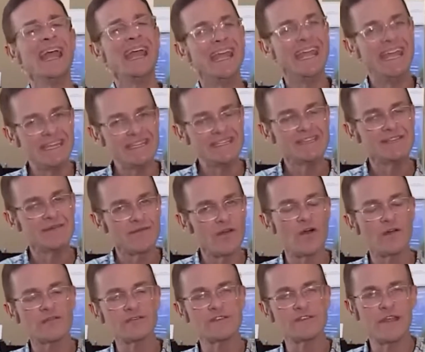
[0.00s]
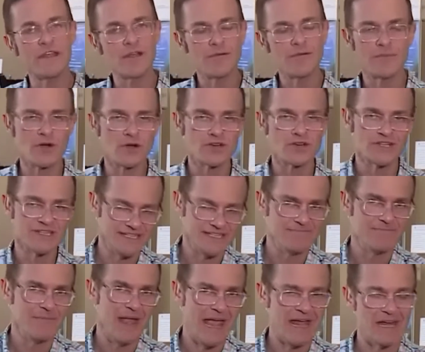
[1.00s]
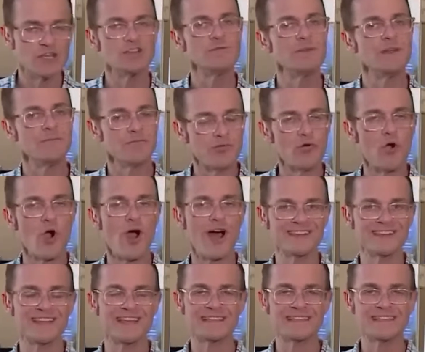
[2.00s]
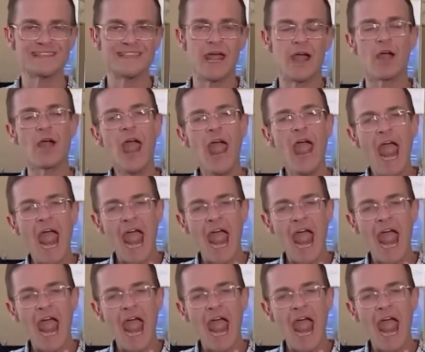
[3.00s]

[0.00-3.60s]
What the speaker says: He's involved in their emergency management process there.